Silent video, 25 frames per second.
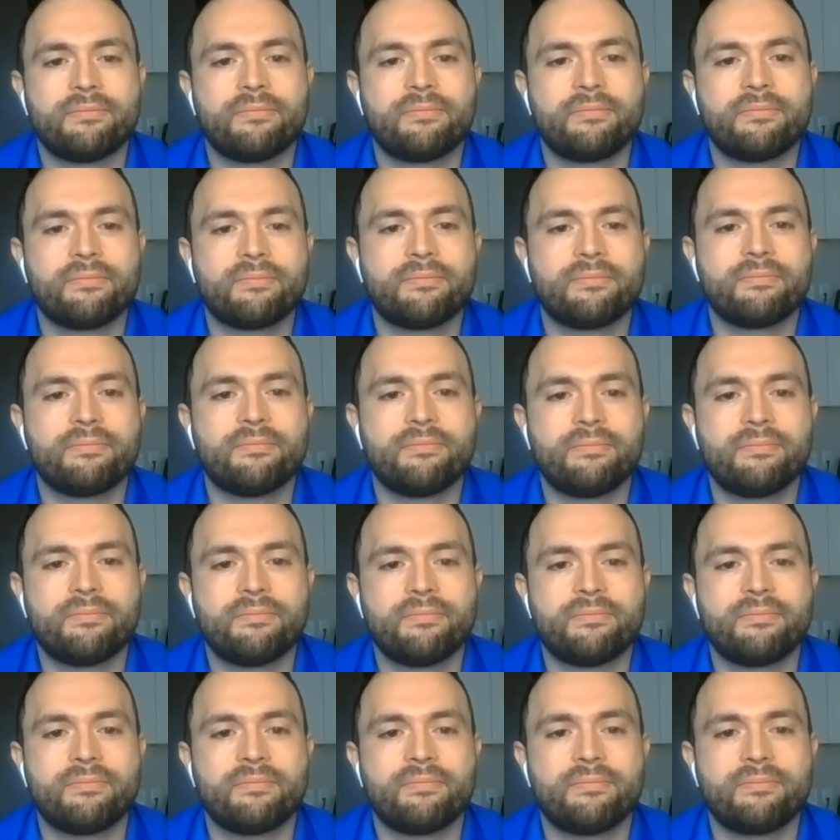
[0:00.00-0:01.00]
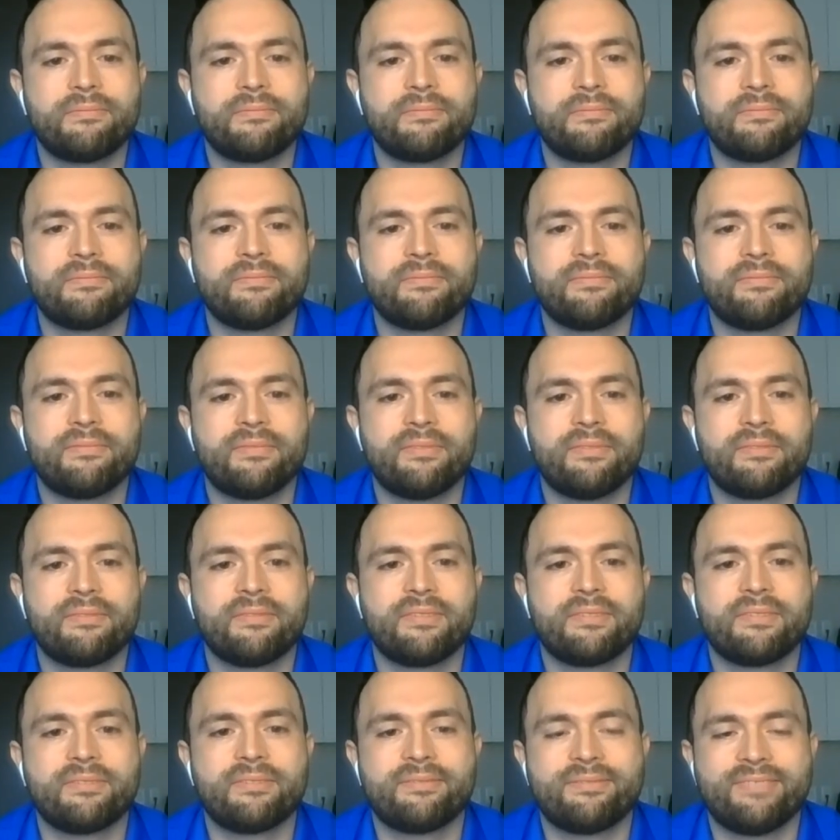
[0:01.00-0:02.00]

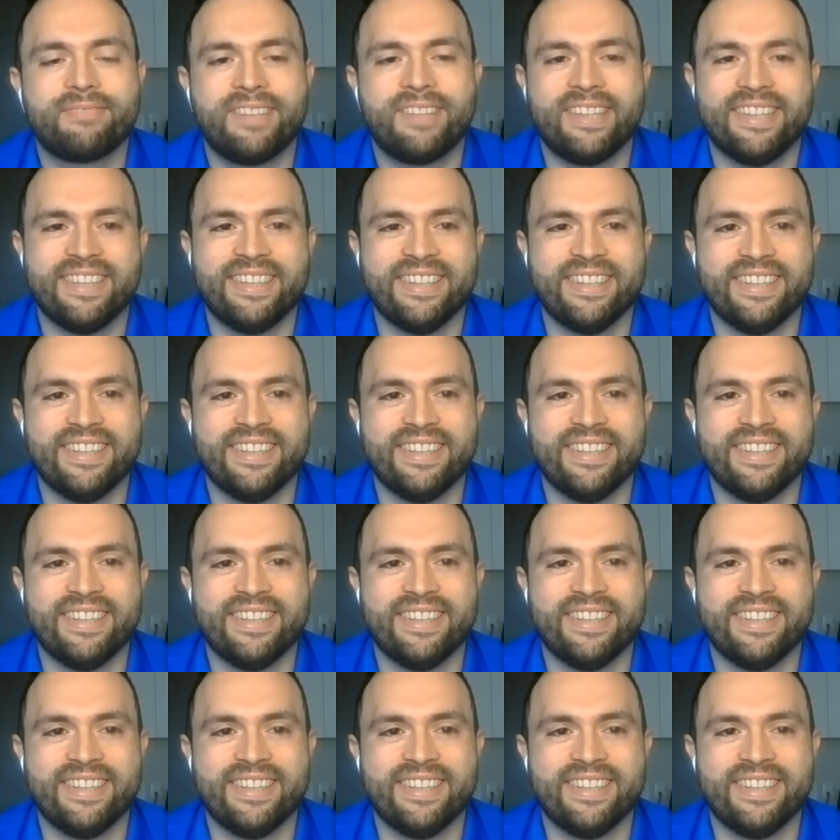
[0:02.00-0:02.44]
The person shown says nothing.